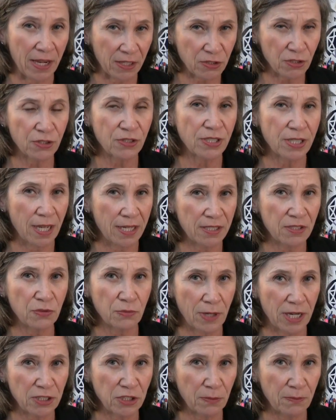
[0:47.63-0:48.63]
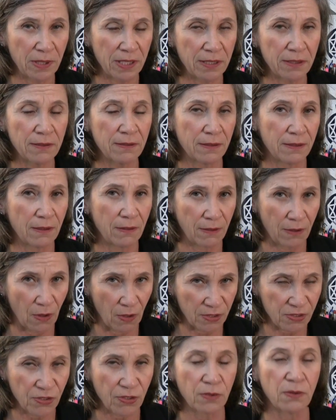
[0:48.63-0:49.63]
exercise regimen,
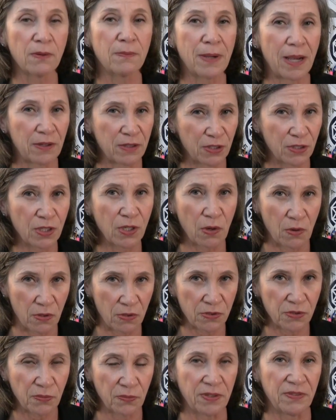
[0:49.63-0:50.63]
also about your goals.